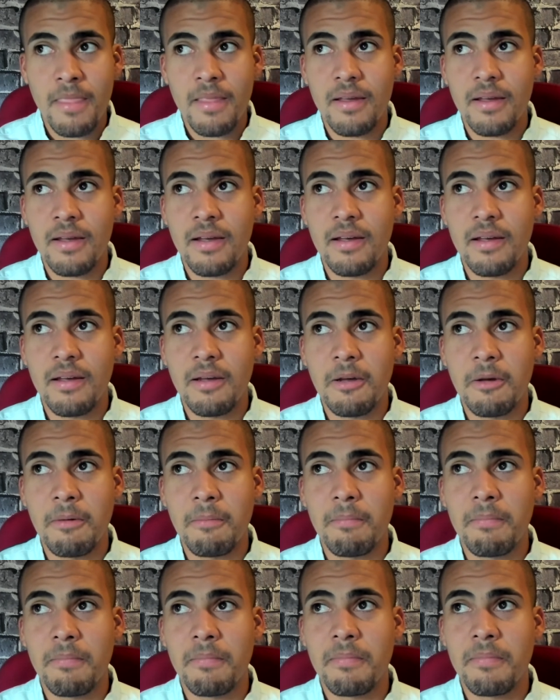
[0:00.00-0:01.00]
Uh,
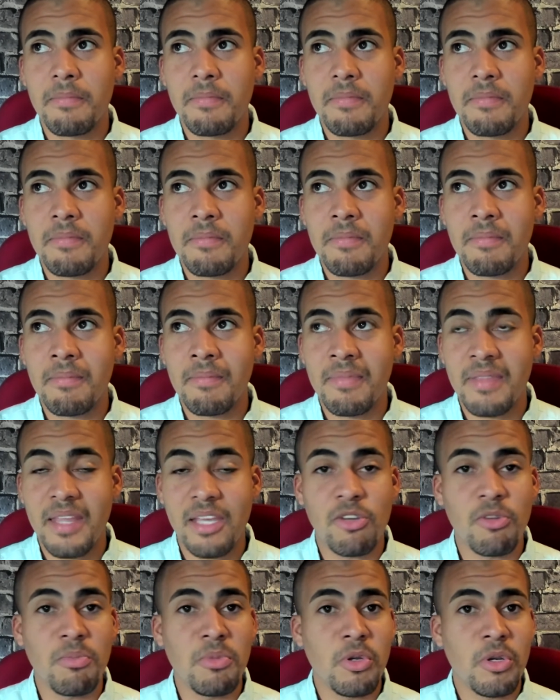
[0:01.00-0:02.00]
the
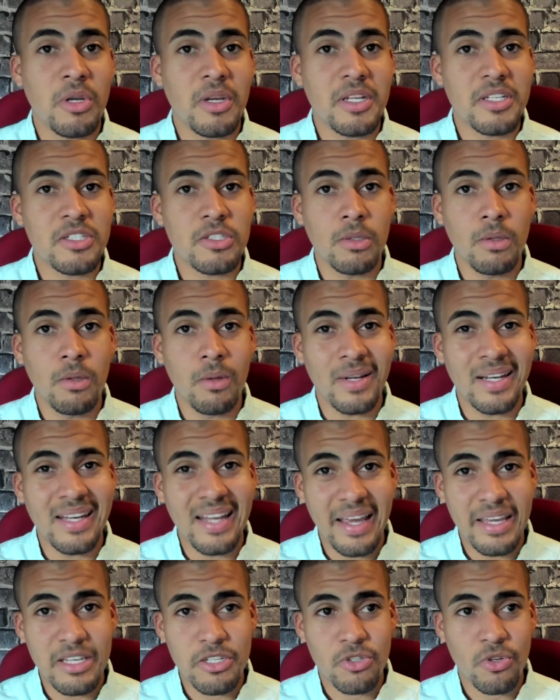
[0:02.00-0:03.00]
communities look
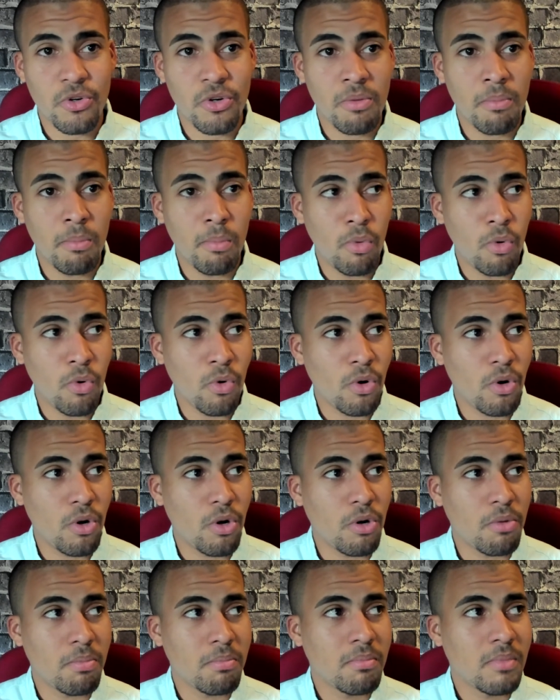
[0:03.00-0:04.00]
nicer,
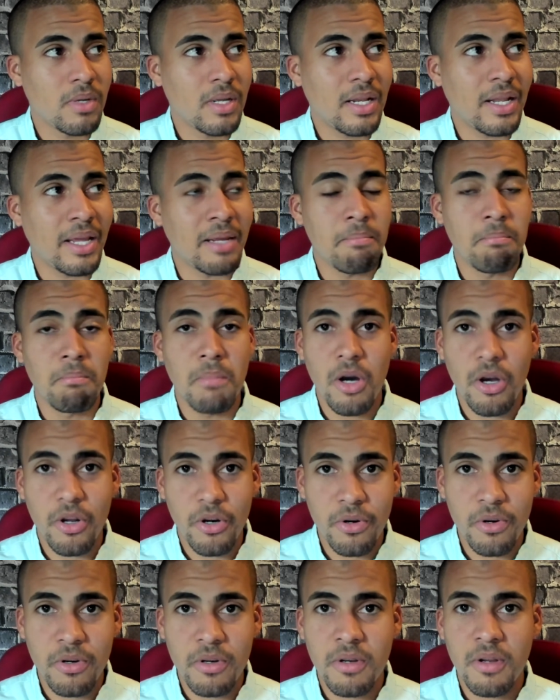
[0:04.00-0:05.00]
more like
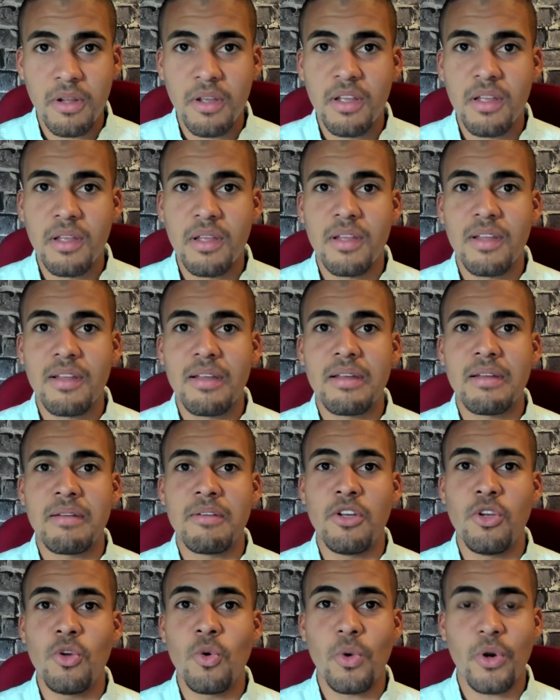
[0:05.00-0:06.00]
modern,
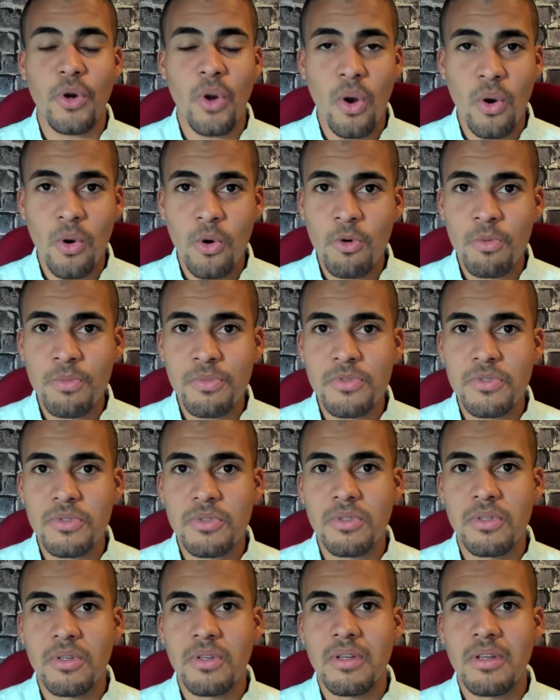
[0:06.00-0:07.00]
newer homes,
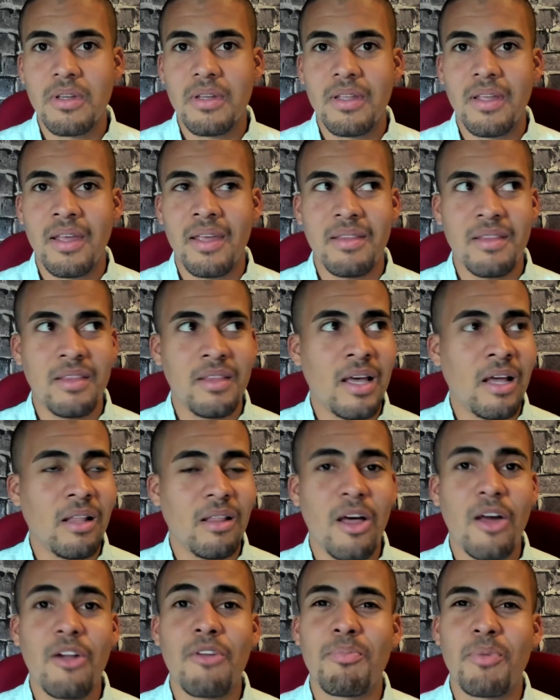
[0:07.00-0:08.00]
a, a
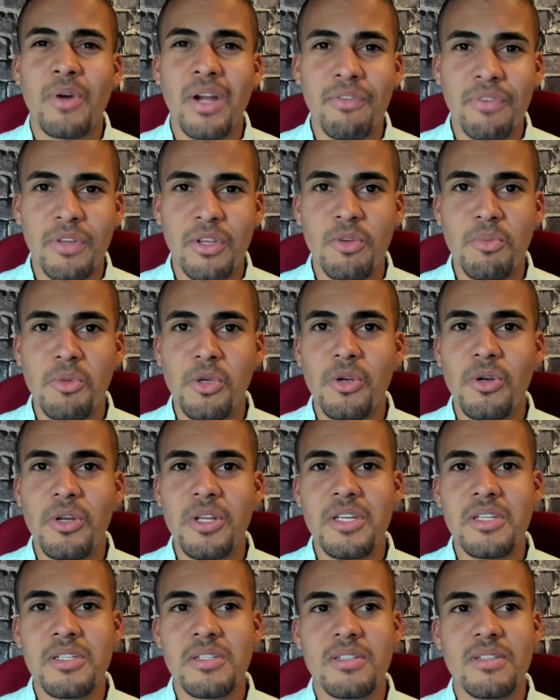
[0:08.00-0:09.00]
lot of private
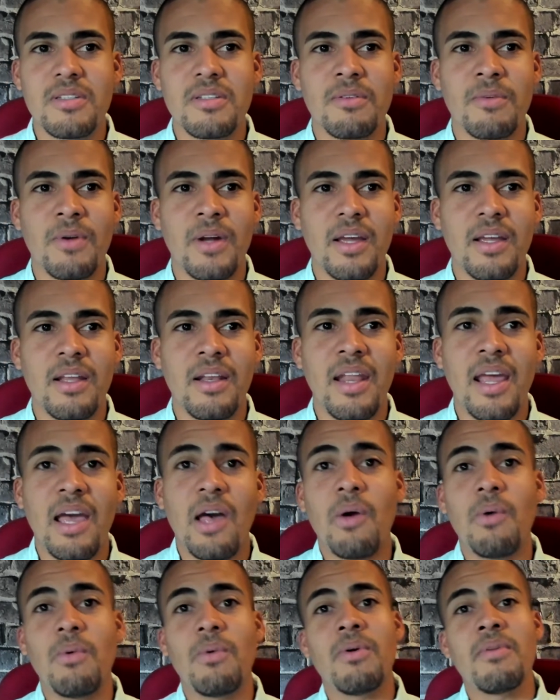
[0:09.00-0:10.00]
communities, right?
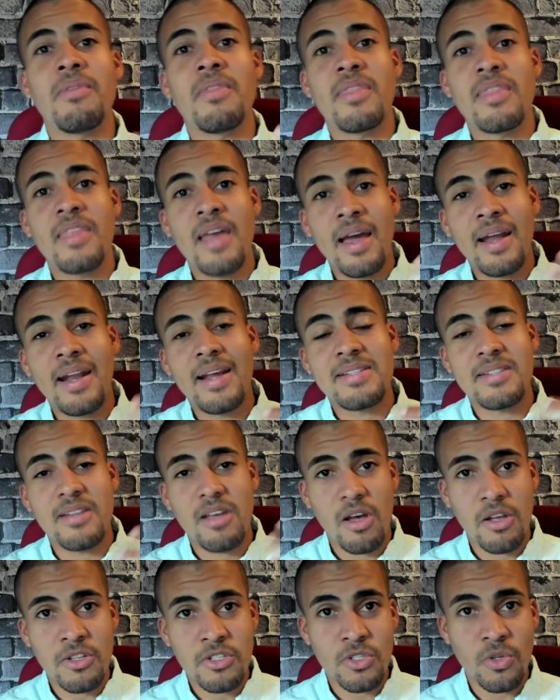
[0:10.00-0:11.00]
Now, that has a
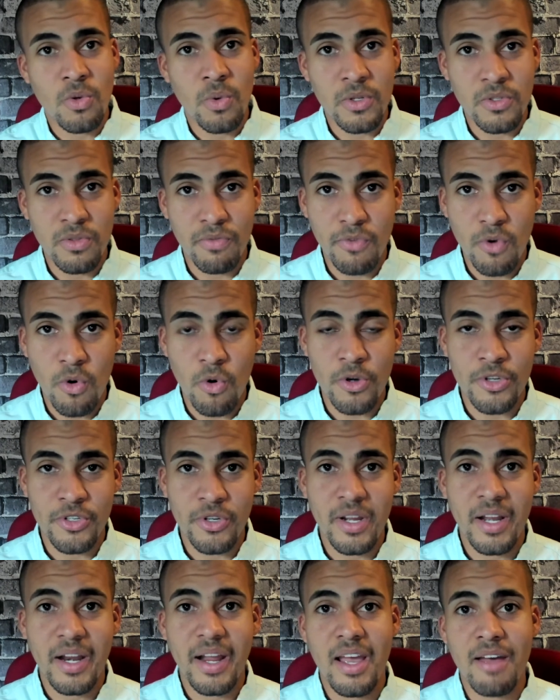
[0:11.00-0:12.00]
consequence, of course. You're
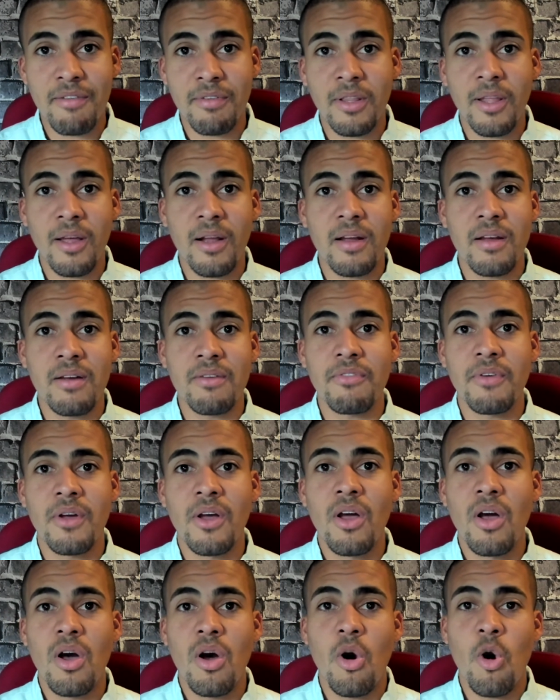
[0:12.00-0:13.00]
going to have a lot of
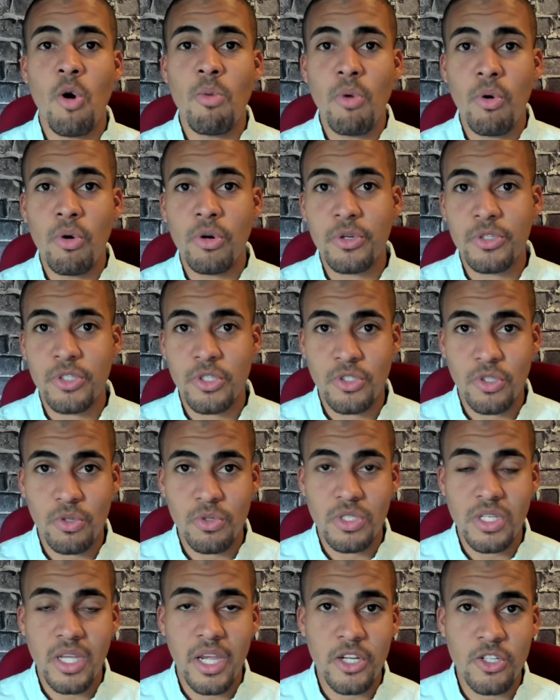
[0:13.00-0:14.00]
homeowners
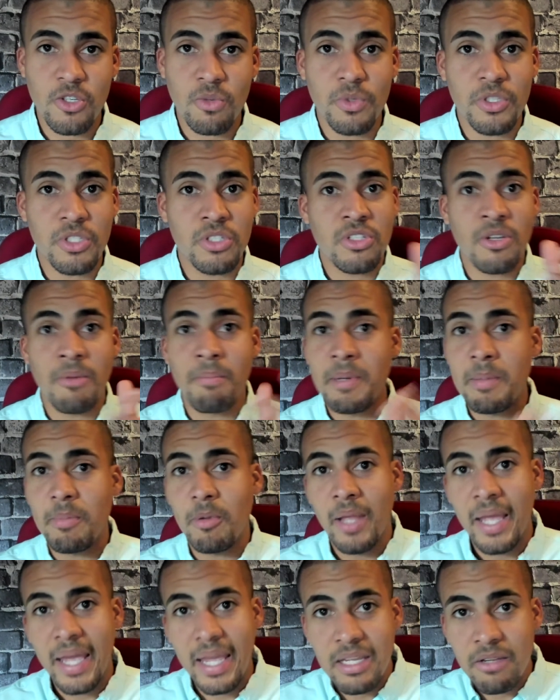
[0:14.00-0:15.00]
association, which some people
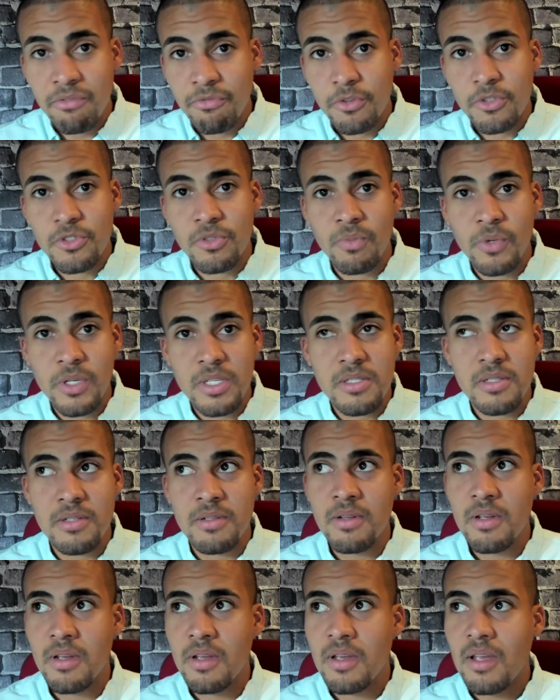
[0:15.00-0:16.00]
hate for some reason.